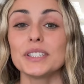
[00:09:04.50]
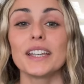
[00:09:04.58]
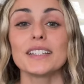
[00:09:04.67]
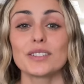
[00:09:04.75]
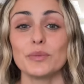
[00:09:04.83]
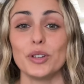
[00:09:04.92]

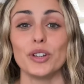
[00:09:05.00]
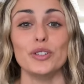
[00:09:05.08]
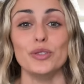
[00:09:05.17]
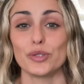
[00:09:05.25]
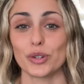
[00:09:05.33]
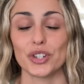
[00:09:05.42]
get some good
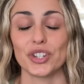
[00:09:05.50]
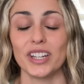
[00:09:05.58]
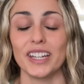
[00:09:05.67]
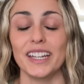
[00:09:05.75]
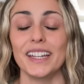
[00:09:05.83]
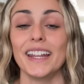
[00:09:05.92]
nutrition
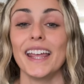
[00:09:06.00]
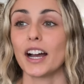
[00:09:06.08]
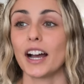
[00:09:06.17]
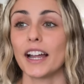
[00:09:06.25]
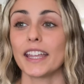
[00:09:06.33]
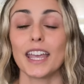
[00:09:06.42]
in.
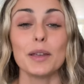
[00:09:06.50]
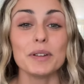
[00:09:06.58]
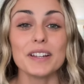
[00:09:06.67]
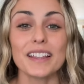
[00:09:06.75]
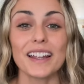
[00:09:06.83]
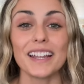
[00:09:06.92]
I came
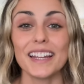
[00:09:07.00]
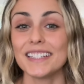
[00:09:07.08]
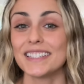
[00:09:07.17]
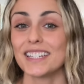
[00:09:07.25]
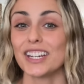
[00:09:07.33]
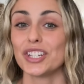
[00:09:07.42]
into that
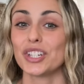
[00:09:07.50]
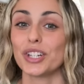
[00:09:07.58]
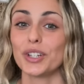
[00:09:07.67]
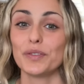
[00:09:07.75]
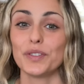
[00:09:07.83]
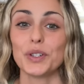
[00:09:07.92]
aid
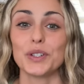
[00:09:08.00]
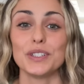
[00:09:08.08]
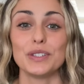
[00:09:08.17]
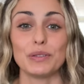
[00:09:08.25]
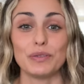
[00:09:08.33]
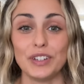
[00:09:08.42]
station feeling
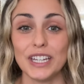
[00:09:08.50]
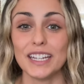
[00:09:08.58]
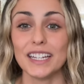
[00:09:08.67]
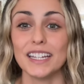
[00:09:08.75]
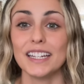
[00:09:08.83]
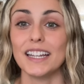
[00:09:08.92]

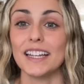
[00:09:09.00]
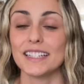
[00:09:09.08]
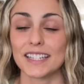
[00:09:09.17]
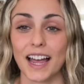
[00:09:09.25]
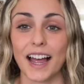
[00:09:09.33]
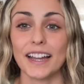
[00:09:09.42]
defeated and
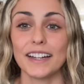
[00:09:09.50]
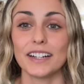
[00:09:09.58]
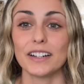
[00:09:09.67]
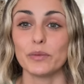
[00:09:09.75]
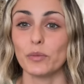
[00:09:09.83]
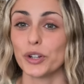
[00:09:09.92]

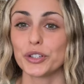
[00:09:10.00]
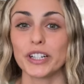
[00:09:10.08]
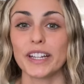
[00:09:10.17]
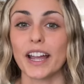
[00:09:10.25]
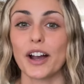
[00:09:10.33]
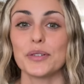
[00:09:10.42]
tired,
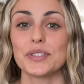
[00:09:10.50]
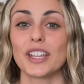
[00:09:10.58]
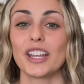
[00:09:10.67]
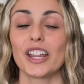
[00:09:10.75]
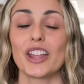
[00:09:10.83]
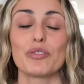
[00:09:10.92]
wondering how I was
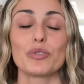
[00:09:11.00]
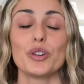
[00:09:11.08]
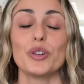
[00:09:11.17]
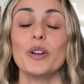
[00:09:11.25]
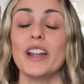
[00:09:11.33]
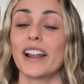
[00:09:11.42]
gonna get
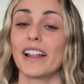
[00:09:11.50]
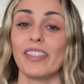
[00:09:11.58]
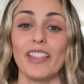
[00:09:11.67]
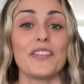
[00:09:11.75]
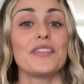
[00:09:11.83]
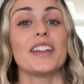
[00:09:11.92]
through, and I
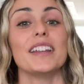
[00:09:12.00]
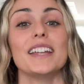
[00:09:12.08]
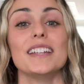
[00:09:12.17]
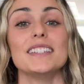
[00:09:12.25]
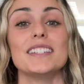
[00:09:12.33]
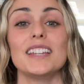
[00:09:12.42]
left that
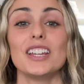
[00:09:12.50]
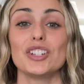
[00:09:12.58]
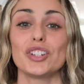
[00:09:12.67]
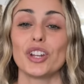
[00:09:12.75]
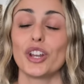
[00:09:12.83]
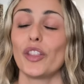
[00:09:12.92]
aid
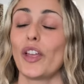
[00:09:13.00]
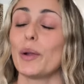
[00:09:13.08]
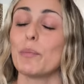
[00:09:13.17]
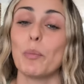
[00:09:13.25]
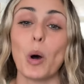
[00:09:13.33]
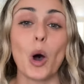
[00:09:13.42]
station
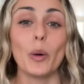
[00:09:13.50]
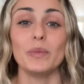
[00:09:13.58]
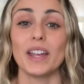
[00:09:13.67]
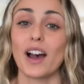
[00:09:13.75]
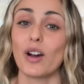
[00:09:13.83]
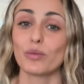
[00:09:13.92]
like bombed
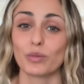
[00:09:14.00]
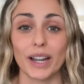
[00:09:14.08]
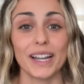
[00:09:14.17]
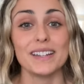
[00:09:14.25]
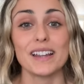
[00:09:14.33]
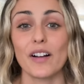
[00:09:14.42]
out,
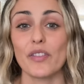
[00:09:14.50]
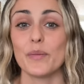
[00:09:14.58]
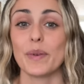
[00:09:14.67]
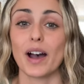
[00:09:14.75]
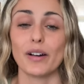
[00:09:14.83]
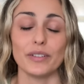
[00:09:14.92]
ran down the
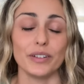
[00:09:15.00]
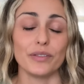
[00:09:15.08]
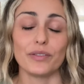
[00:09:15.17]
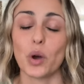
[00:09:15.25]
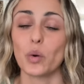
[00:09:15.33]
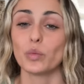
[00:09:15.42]
mountain,
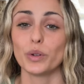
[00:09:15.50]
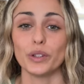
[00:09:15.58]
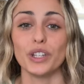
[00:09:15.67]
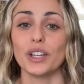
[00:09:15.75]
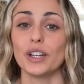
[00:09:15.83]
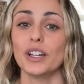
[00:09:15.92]
felt
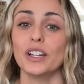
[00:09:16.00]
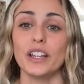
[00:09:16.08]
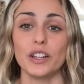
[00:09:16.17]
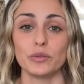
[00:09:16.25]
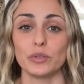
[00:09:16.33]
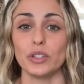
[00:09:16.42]
really good
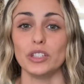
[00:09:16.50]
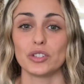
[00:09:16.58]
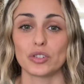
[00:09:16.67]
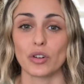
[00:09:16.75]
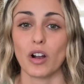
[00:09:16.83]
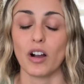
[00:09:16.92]
and really
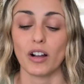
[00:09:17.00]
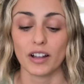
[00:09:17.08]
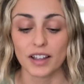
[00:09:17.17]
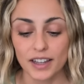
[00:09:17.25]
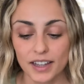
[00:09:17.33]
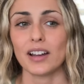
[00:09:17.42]
strong.
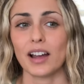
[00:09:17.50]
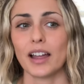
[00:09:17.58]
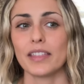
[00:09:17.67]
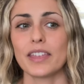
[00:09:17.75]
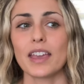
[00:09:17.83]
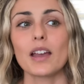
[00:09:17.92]
I
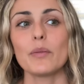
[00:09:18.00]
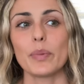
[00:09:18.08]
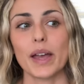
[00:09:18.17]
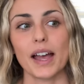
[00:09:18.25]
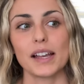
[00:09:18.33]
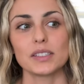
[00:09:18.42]
think I
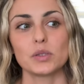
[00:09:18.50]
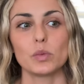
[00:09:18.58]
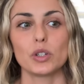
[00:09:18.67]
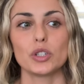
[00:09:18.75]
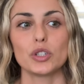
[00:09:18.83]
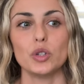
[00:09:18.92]
passed
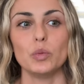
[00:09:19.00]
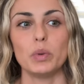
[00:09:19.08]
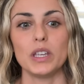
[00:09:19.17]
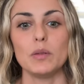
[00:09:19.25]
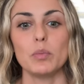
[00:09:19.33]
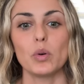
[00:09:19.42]
one or two
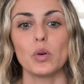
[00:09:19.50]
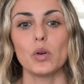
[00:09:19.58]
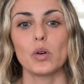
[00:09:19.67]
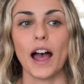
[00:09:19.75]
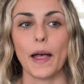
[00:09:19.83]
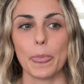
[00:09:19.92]

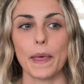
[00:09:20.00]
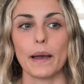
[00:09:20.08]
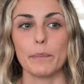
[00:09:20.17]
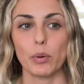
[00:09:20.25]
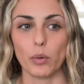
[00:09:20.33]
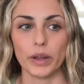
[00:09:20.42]
people at
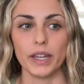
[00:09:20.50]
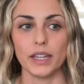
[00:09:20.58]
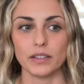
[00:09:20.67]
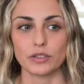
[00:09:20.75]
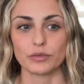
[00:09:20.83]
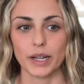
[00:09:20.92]
that point
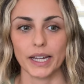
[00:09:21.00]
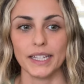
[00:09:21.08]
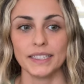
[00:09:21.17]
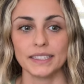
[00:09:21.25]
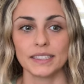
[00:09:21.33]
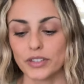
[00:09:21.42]
in the
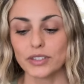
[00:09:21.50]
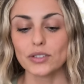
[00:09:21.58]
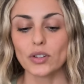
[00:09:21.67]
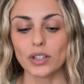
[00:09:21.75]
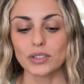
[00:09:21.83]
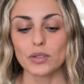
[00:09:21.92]
race. This is
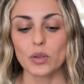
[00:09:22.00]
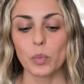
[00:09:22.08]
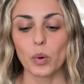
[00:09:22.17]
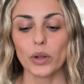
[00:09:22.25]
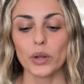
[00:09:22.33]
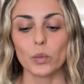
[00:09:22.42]
also the
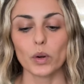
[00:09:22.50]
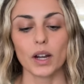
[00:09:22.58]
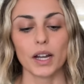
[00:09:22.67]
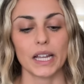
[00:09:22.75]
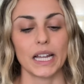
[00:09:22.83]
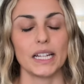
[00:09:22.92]
point where
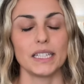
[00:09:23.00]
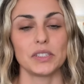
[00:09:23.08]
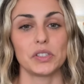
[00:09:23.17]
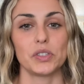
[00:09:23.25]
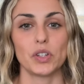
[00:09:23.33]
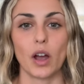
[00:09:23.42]
I kind of
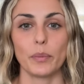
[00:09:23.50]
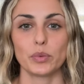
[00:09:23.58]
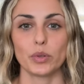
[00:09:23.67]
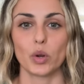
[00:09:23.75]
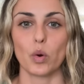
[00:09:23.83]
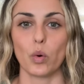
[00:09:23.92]
stopped
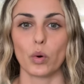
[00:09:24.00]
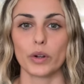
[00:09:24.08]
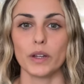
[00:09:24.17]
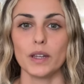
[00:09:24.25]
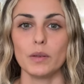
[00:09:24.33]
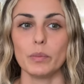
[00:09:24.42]

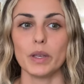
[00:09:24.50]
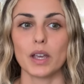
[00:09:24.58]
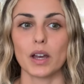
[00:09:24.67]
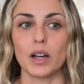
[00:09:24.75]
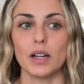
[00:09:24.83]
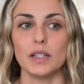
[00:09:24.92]
recording
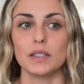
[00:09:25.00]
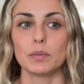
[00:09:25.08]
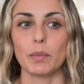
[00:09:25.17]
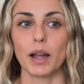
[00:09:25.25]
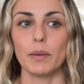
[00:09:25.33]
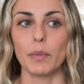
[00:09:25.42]
because
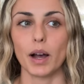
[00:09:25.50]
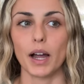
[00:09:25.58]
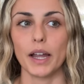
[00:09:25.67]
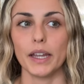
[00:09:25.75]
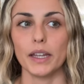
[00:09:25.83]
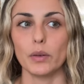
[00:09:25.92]
my
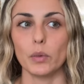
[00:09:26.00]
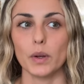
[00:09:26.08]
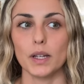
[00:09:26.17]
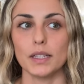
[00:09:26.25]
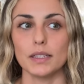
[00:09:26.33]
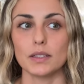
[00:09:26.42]
mind
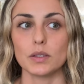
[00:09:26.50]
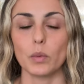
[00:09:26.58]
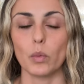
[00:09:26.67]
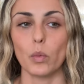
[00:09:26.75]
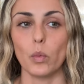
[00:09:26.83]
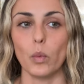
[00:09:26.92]
was
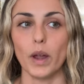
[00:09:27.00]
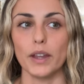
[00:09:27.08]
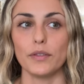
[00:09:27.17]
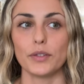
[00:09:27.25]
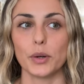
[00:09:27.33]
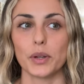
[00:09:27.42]

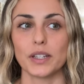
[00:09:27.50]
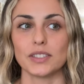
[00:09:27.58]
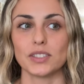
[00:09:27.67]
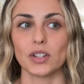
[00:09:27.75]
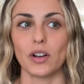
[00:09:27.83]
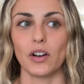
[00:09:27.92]
way
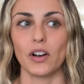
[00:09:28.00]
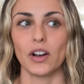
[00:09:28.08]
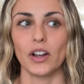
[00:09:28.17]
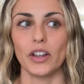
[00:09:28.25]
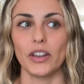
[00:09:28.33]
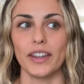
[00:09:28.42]
focused on